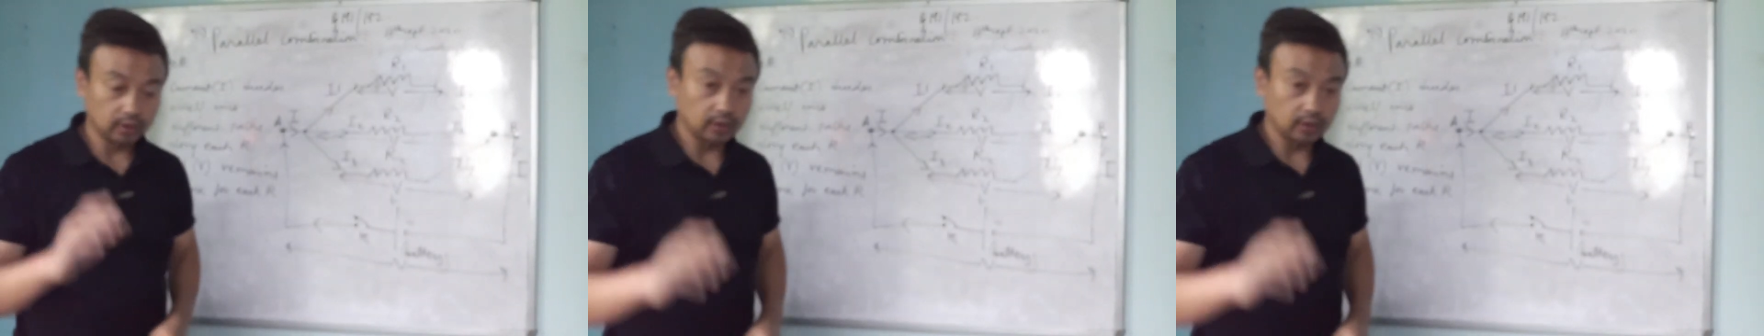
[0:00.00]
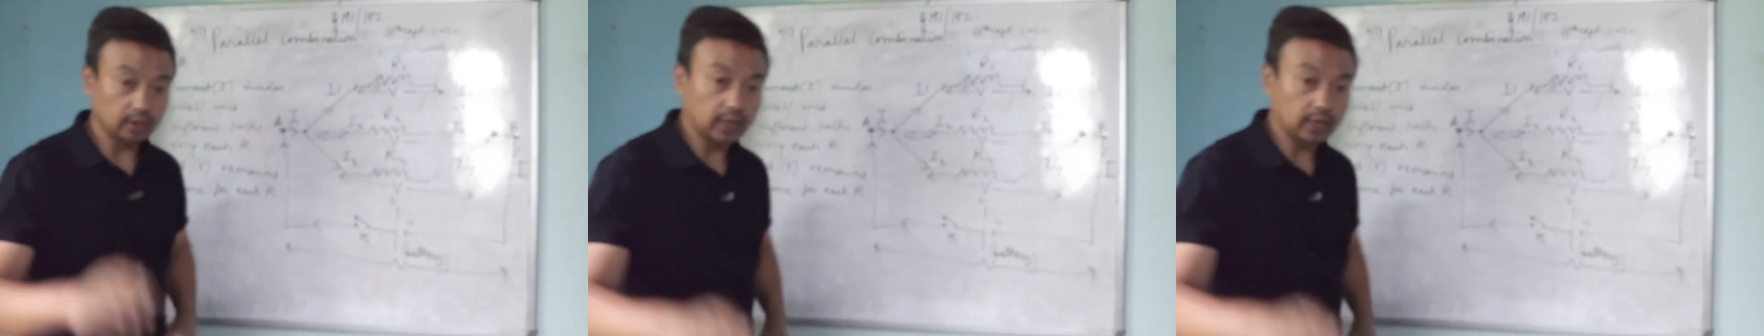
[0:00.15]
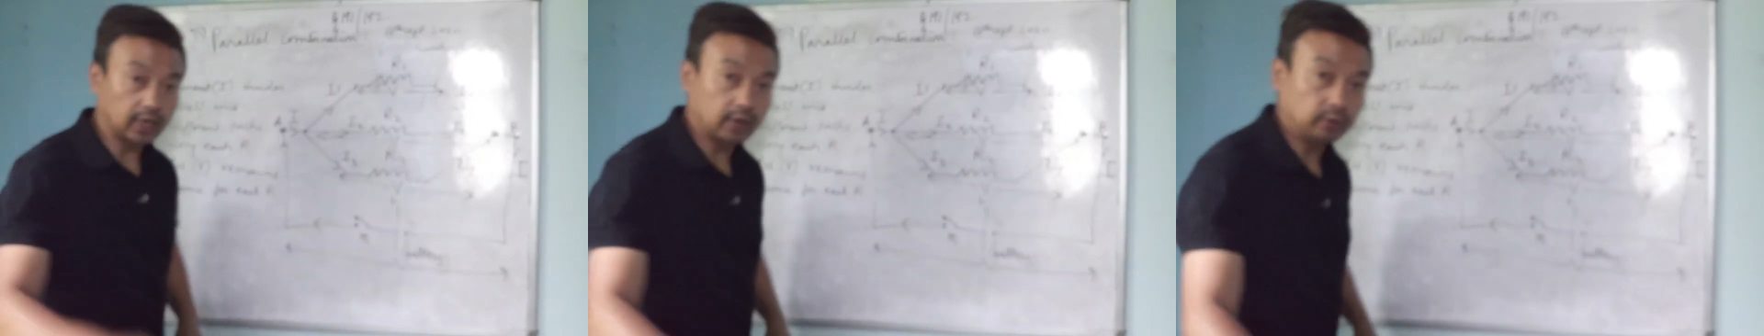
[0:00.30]

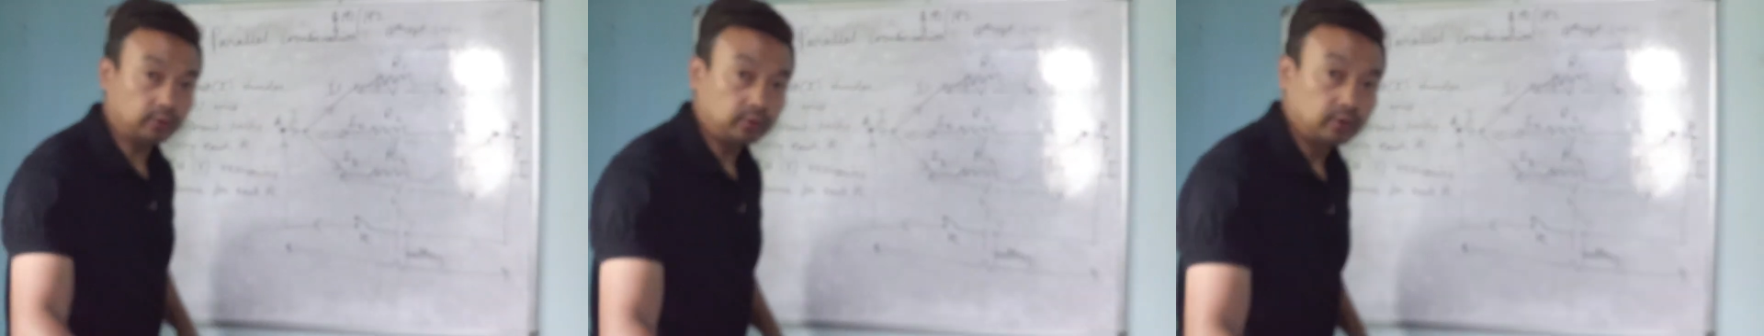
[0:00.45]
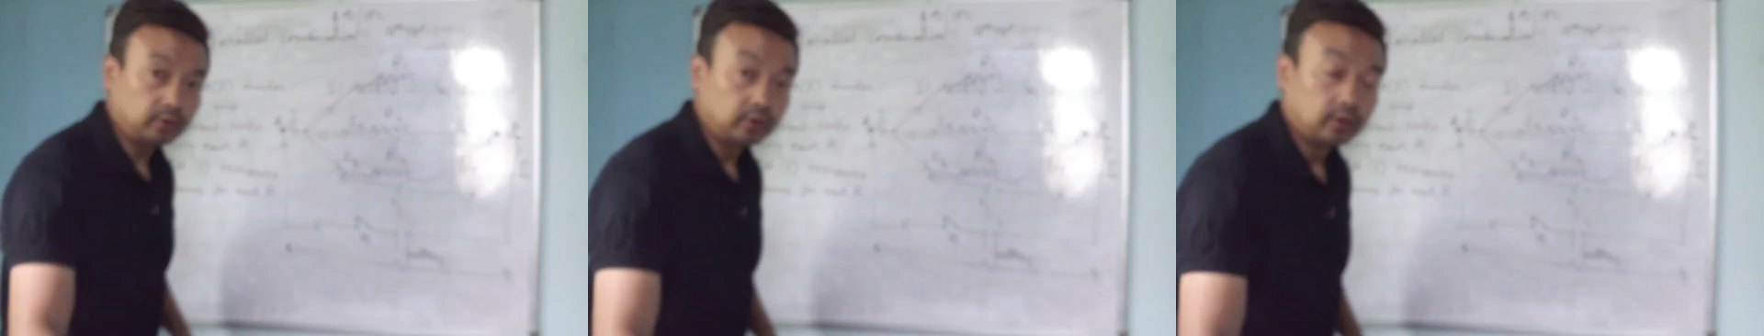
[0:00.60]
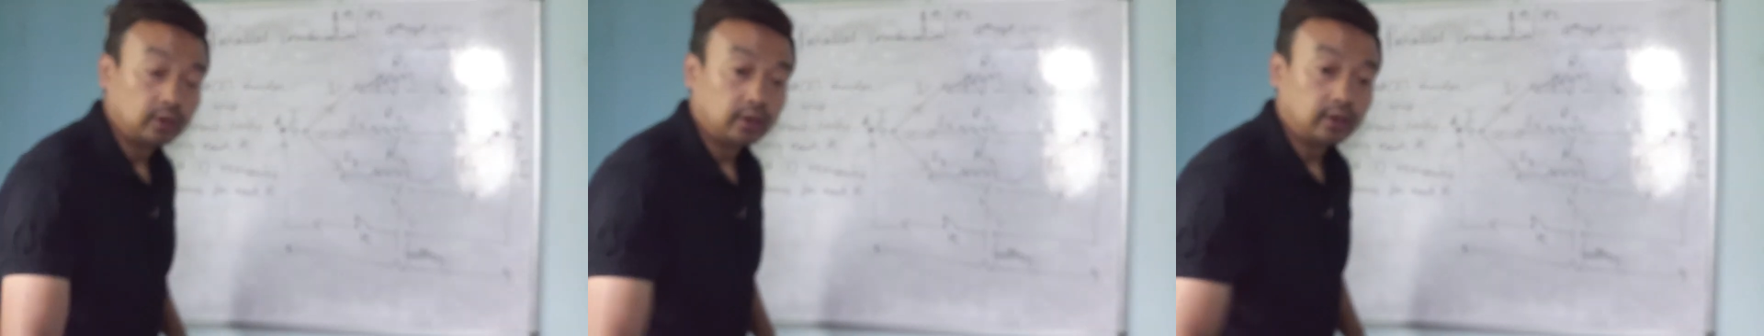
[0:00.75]
Now
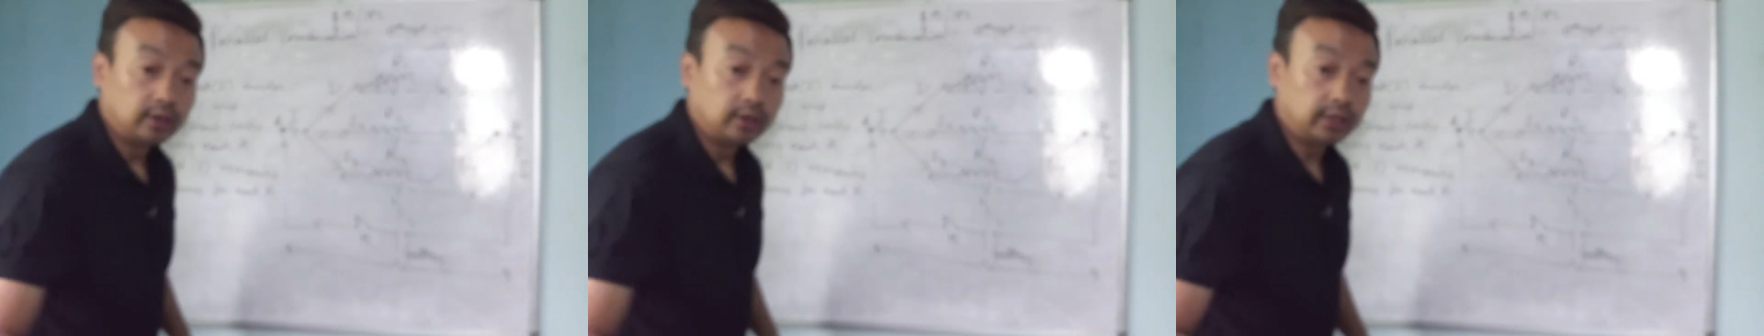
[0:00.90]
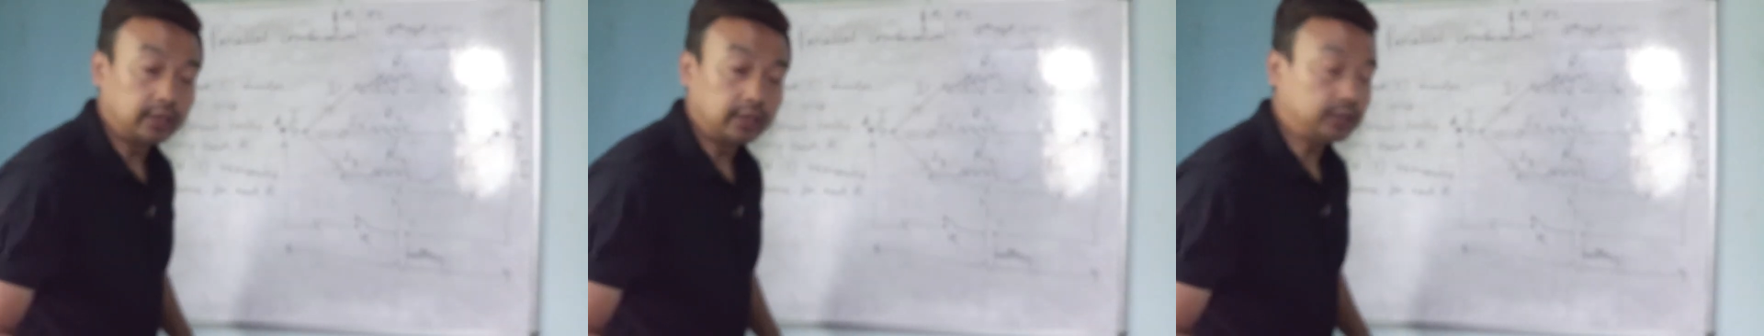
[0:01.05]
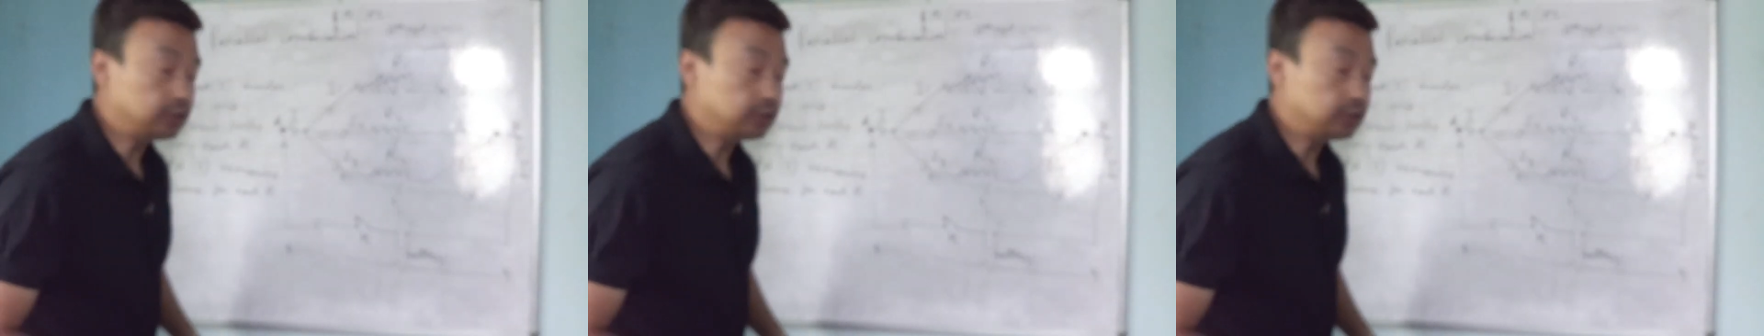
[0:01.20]
let